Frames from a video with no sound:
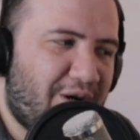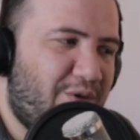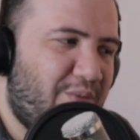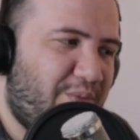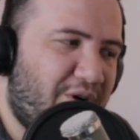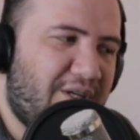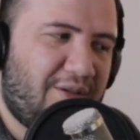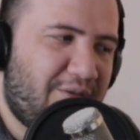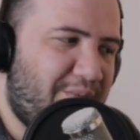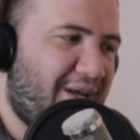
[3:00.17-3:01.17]
bona,
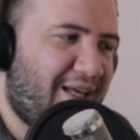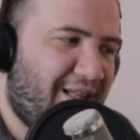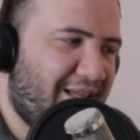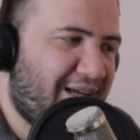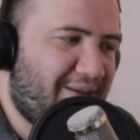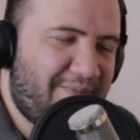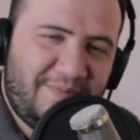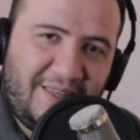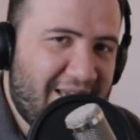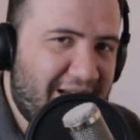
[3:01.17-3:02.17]
lumela.
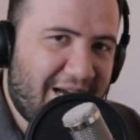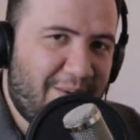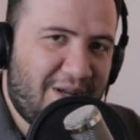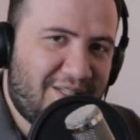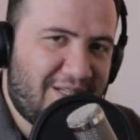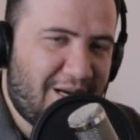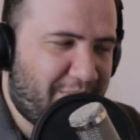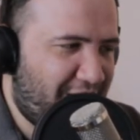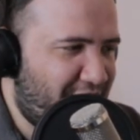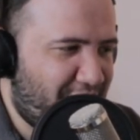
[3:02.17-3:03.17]
I messed up,
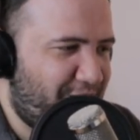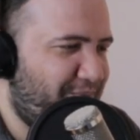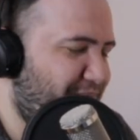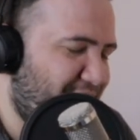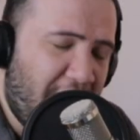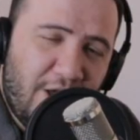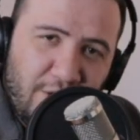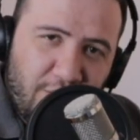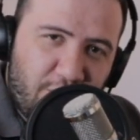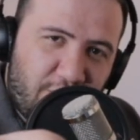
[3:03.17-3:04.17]
I know.
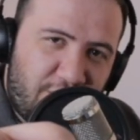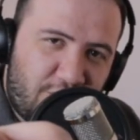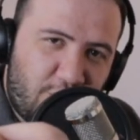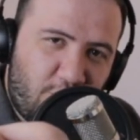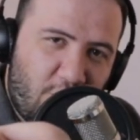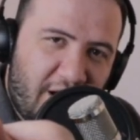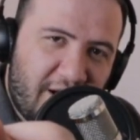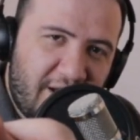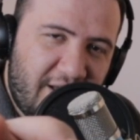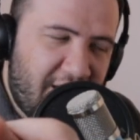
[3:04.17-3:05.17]
Konnichiwa,
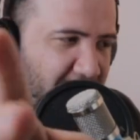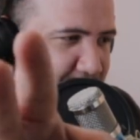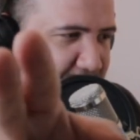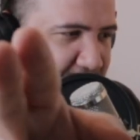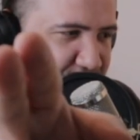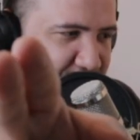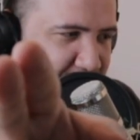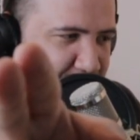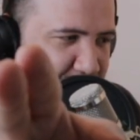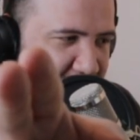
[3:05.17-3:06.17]

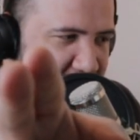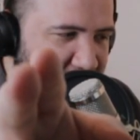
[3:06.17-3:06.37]
beishapa,